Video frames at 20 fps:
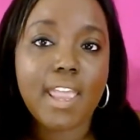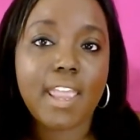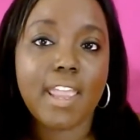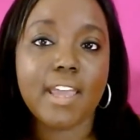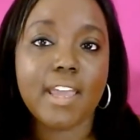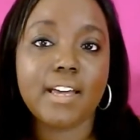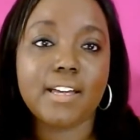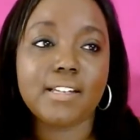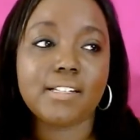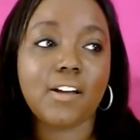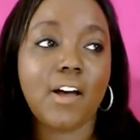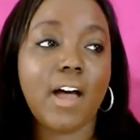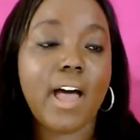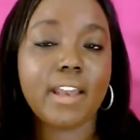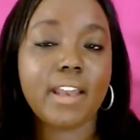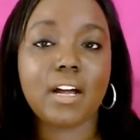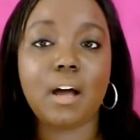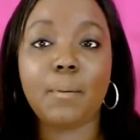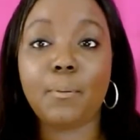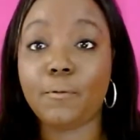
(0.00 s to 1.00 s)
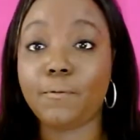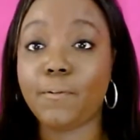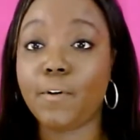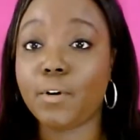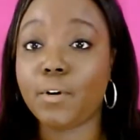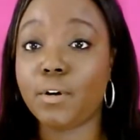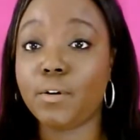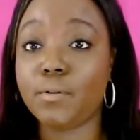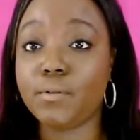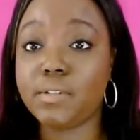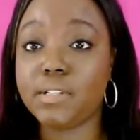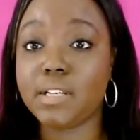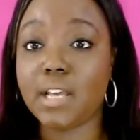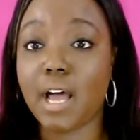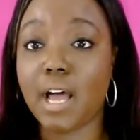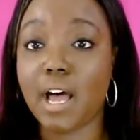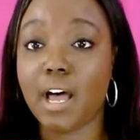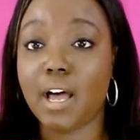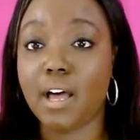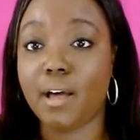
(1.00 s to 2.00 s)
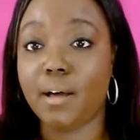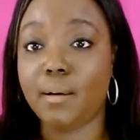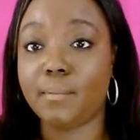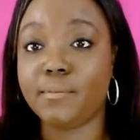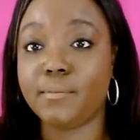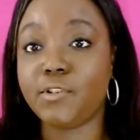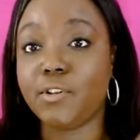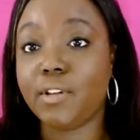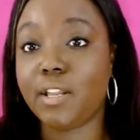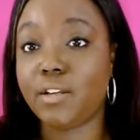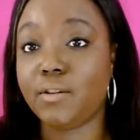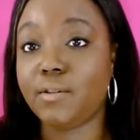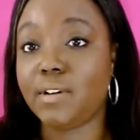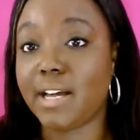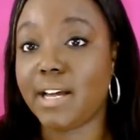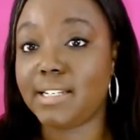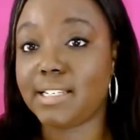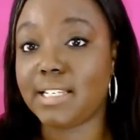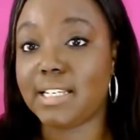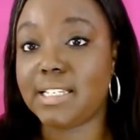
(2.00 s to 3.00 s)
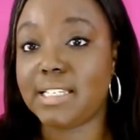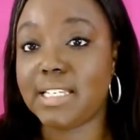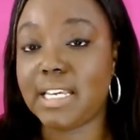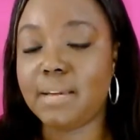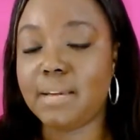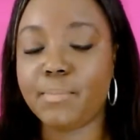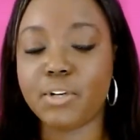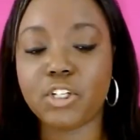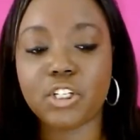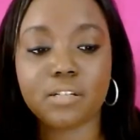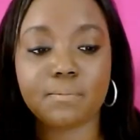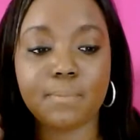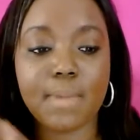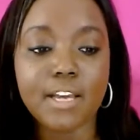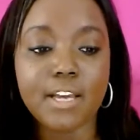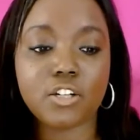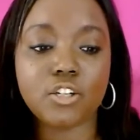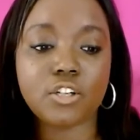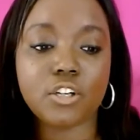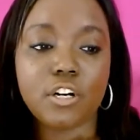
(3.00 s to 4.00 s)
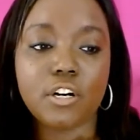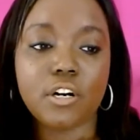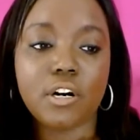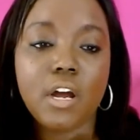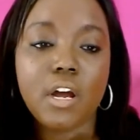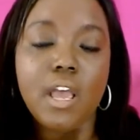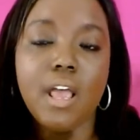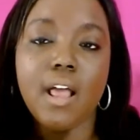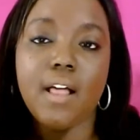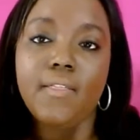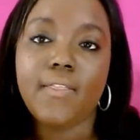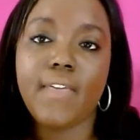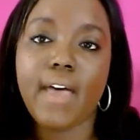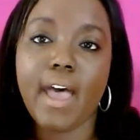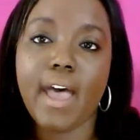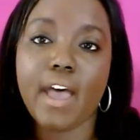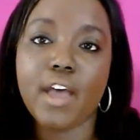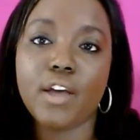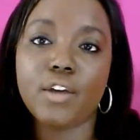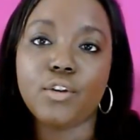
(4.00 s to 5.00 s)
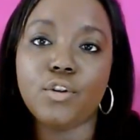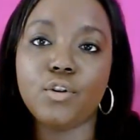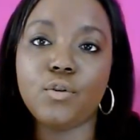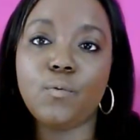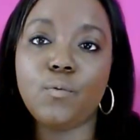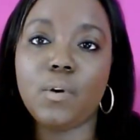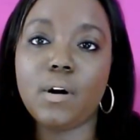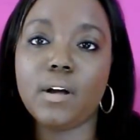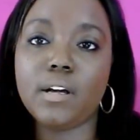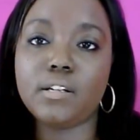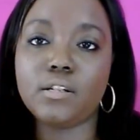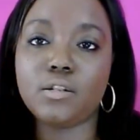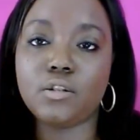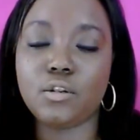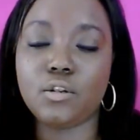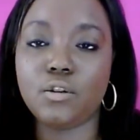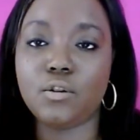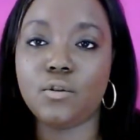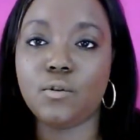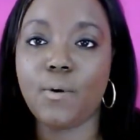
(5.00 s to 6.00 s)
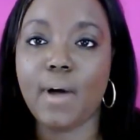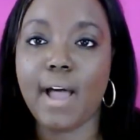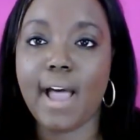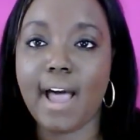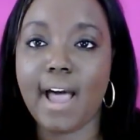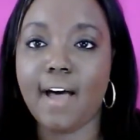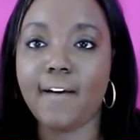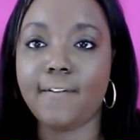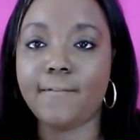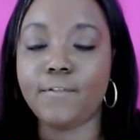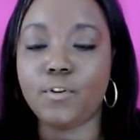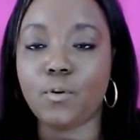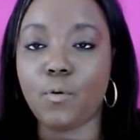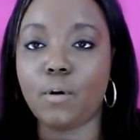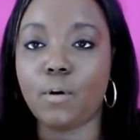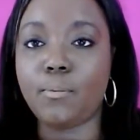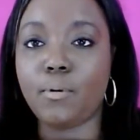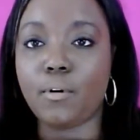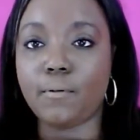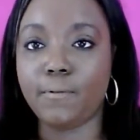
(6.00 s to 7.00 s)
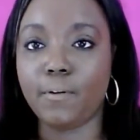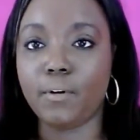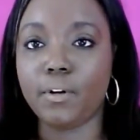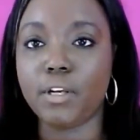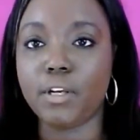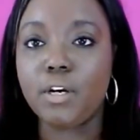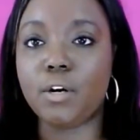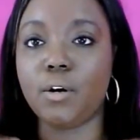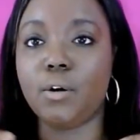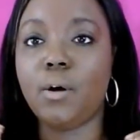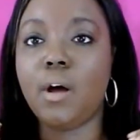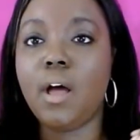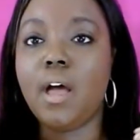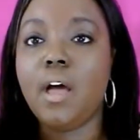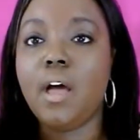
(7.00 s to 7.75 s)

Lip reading: and I'll add a couple photos so that you guys can see, but just make sure that you want to have your portfolio